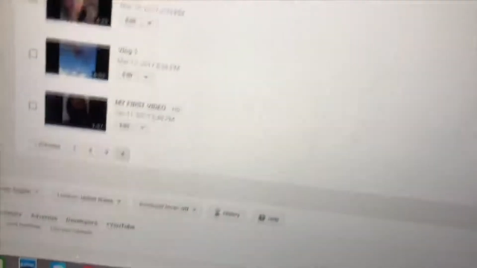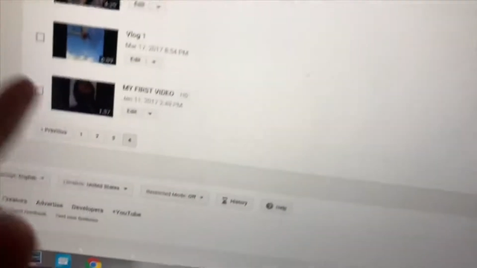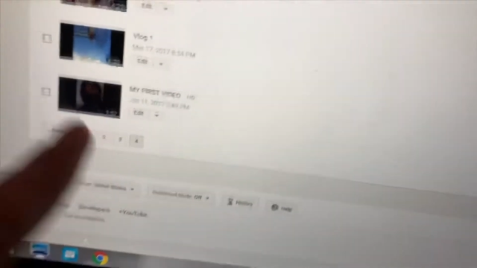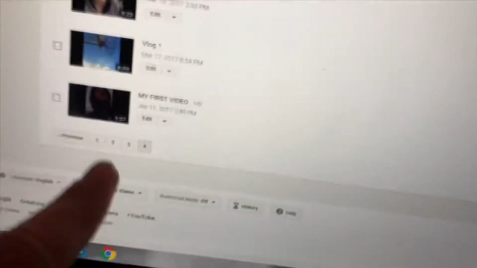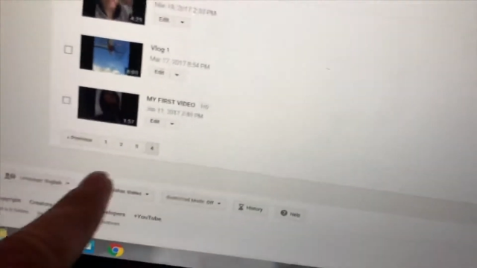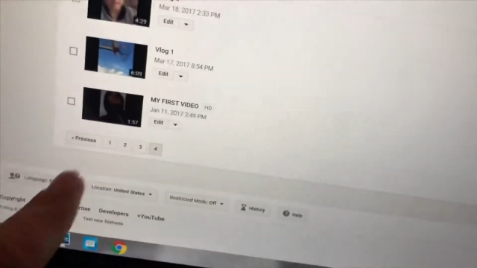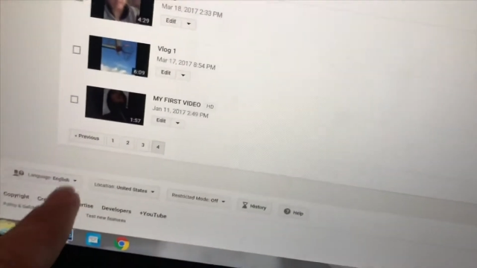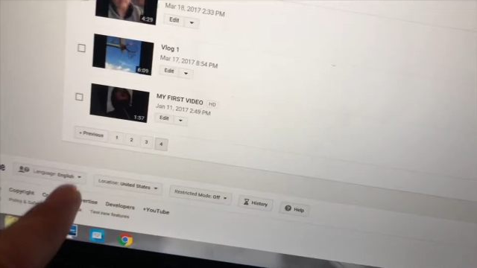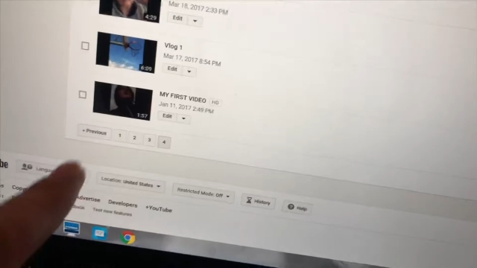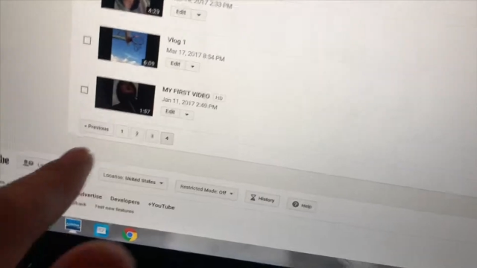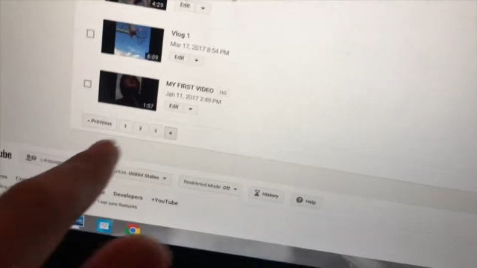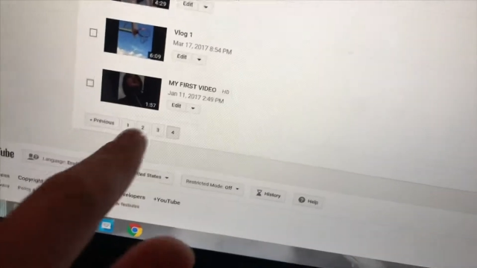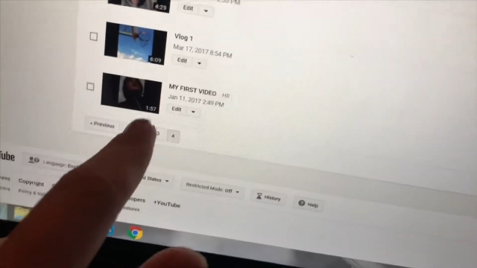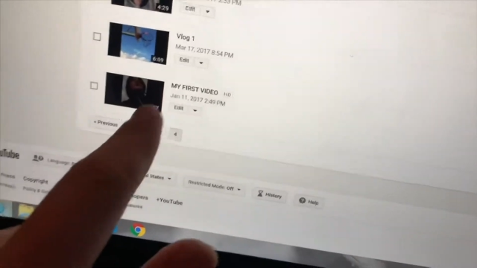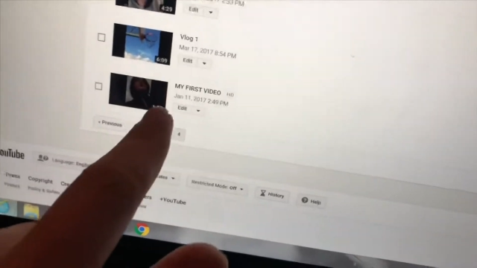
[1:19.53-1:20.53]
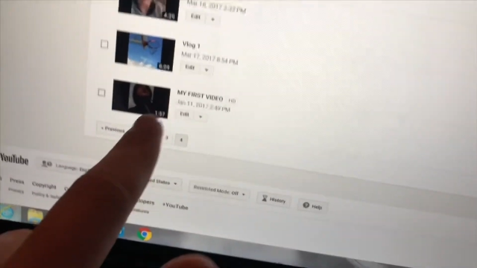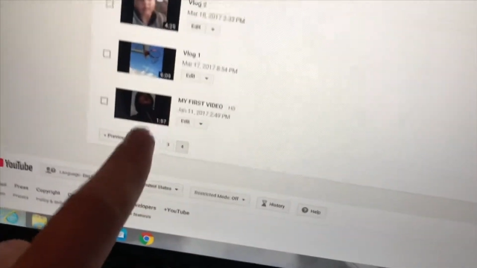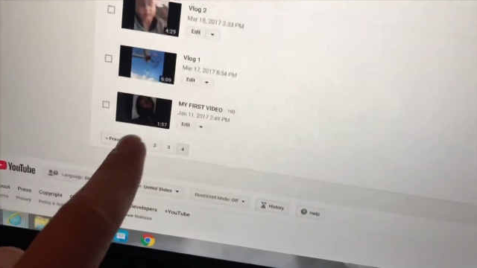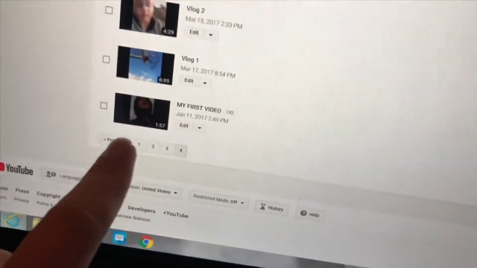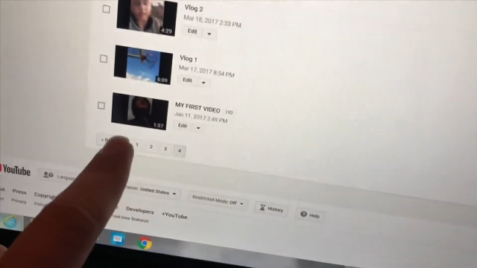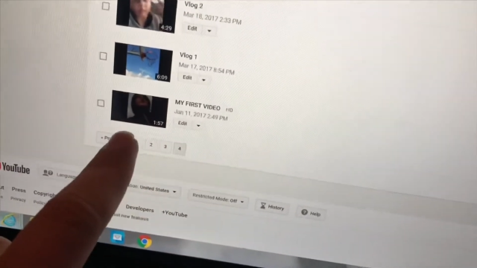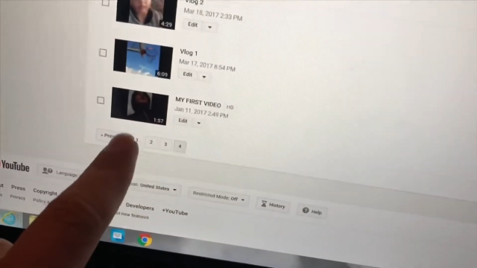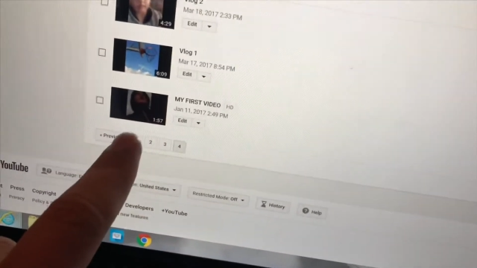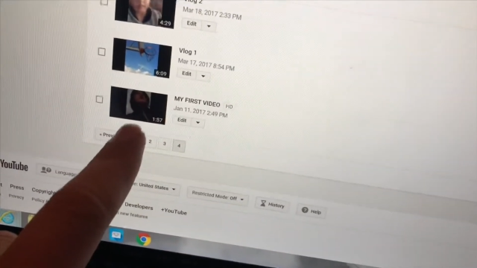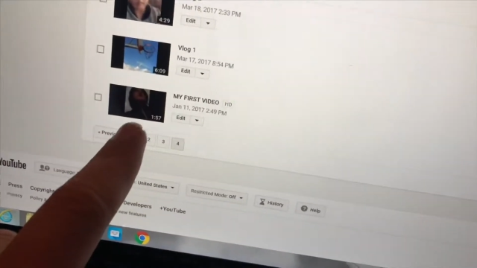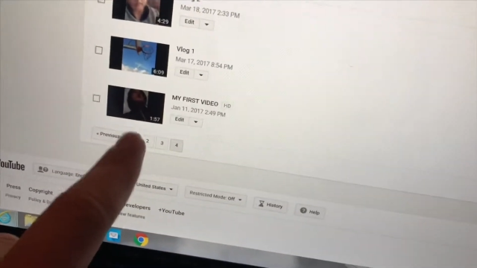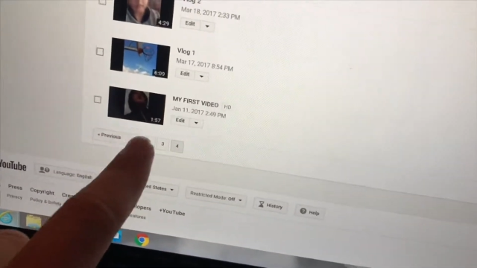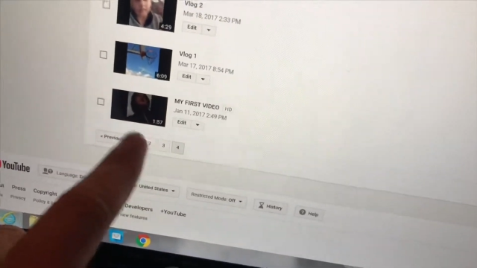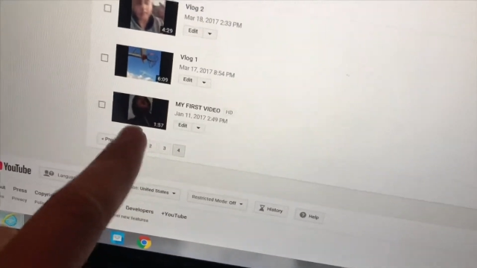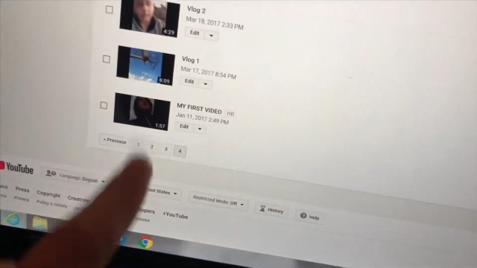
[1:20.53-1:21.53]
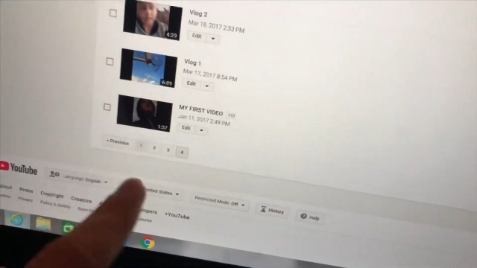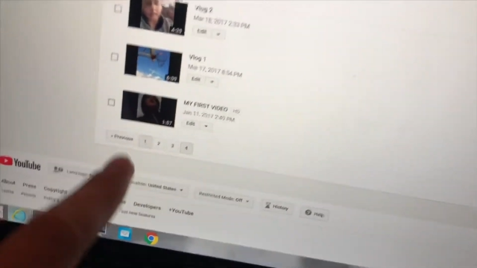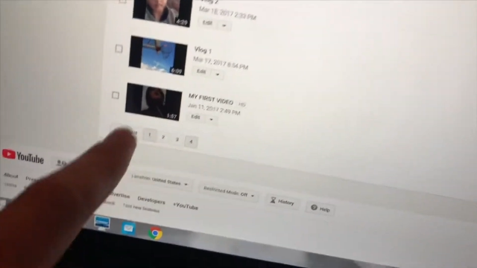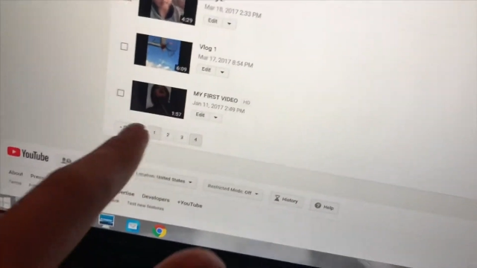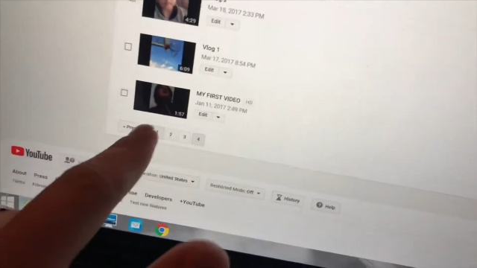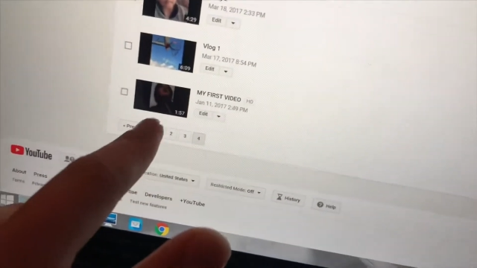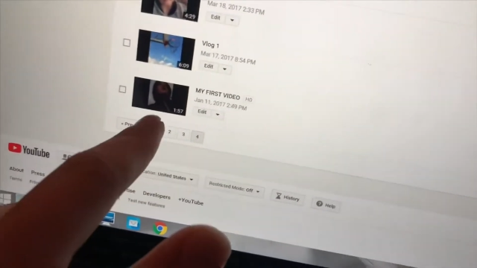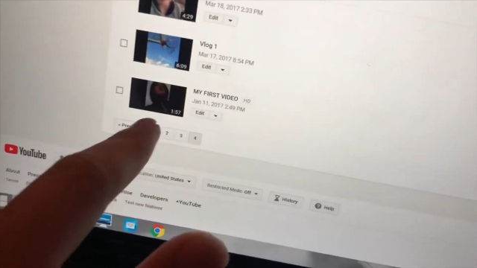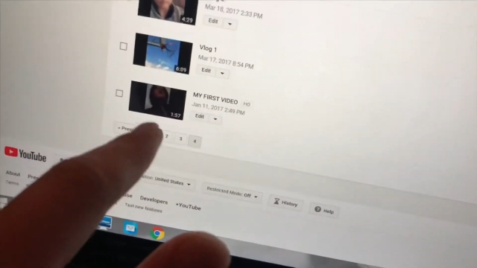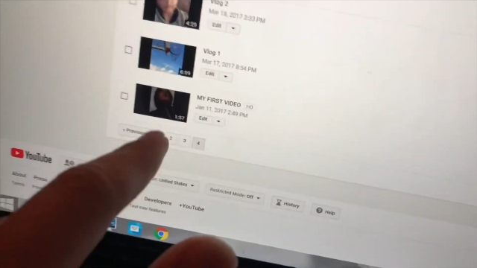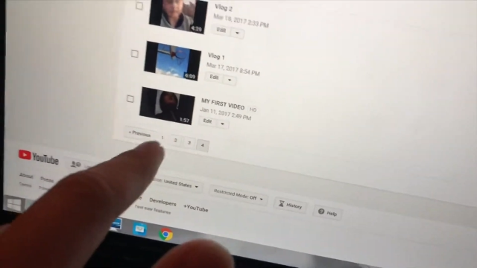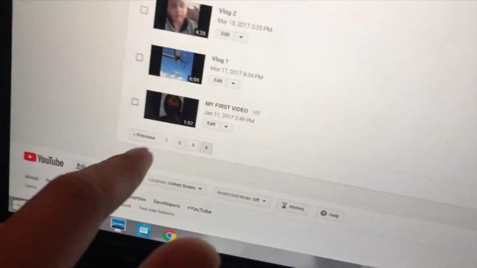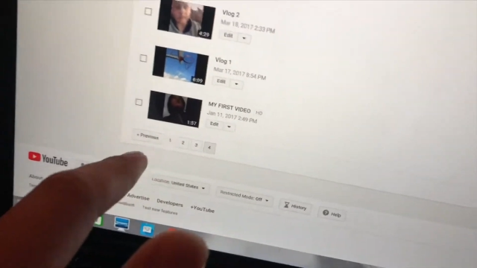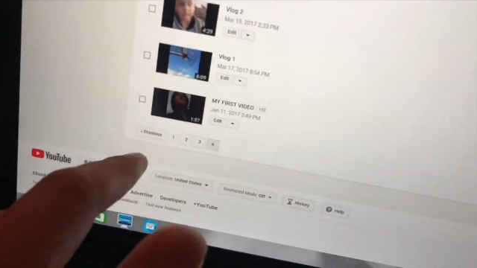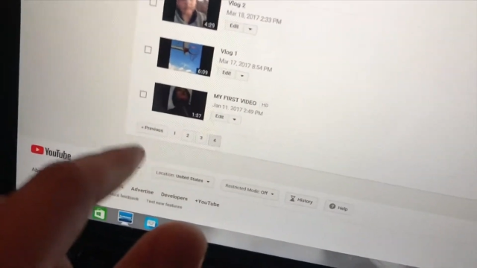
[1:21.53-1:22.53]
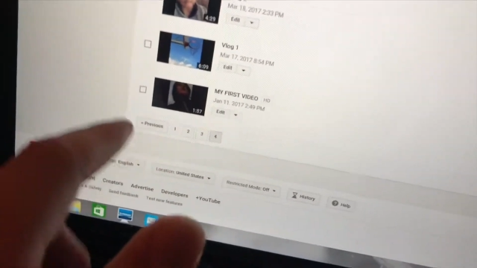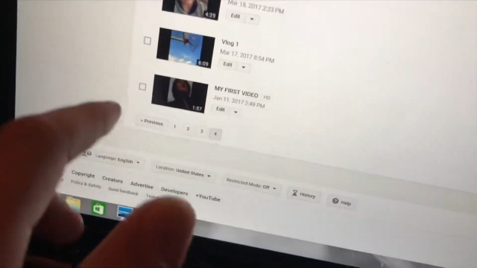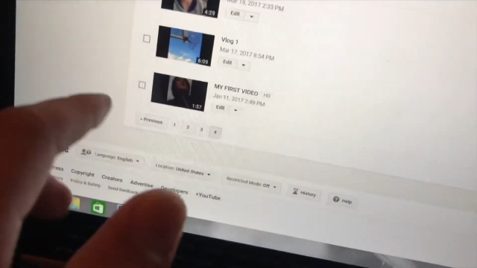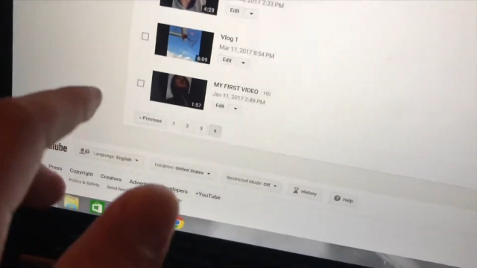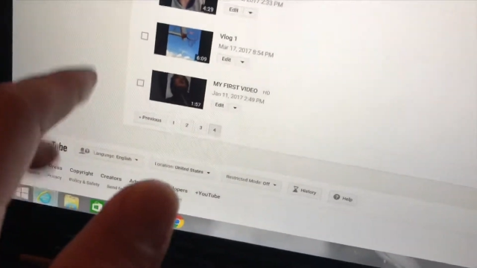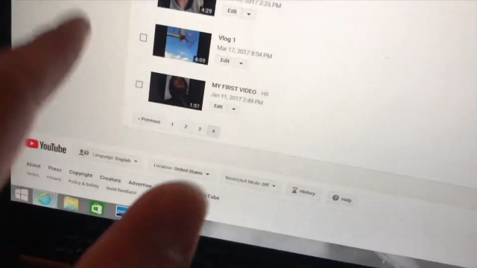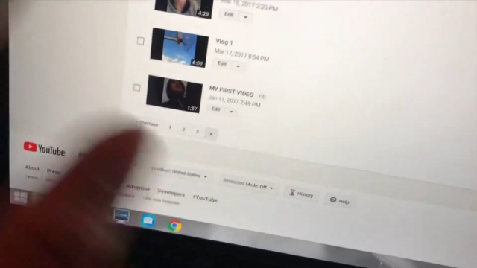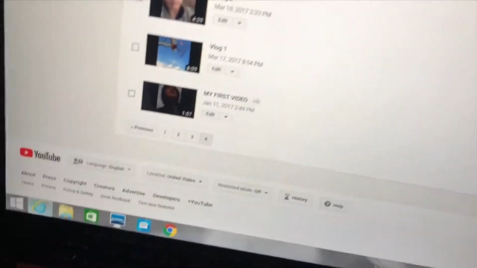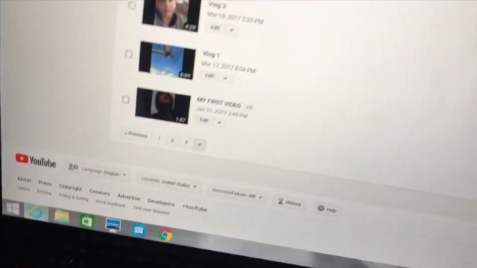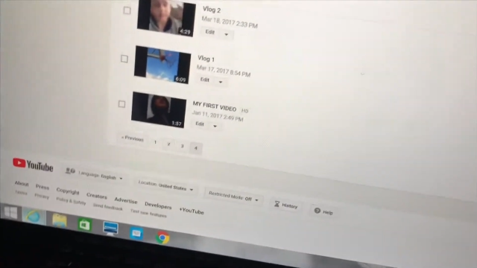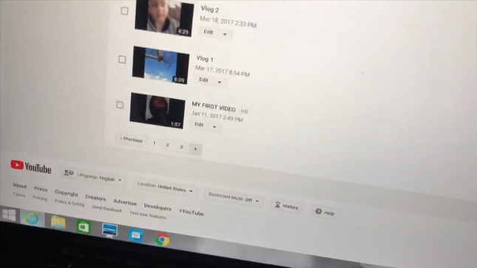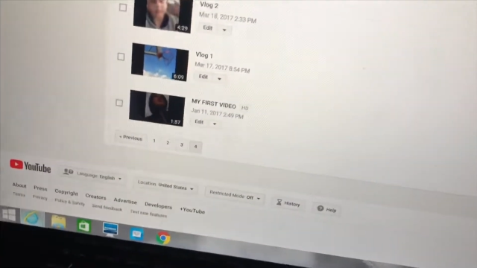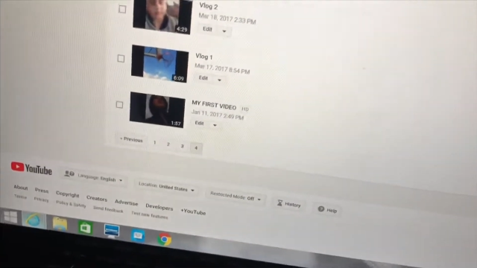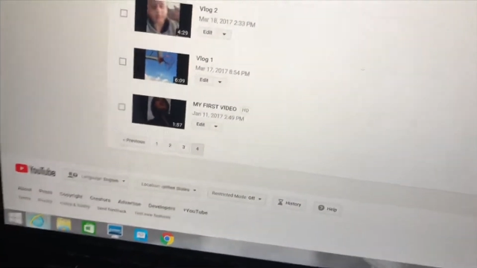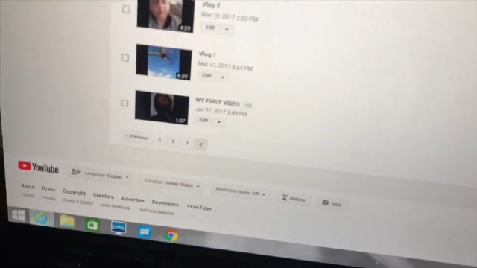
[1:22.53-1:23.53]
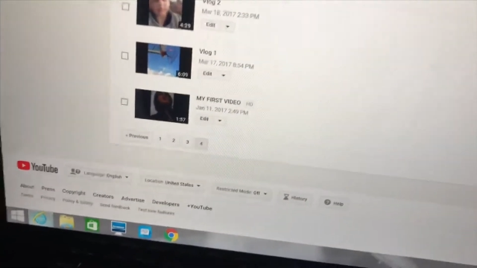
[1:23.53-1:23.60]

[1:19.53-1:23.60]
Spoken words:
No face is visible, so there are no lips to read.